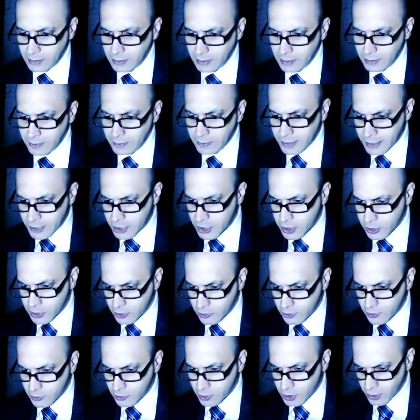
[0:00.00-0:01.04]
This
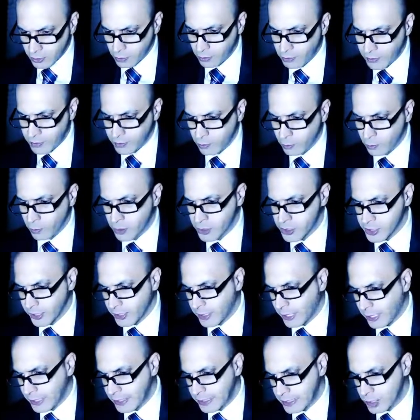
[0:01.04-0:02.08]
gentleman was the
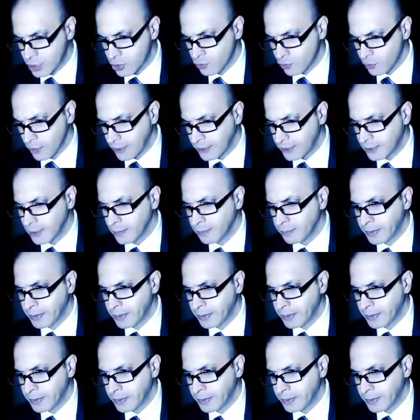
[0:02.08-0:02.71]
highest ranking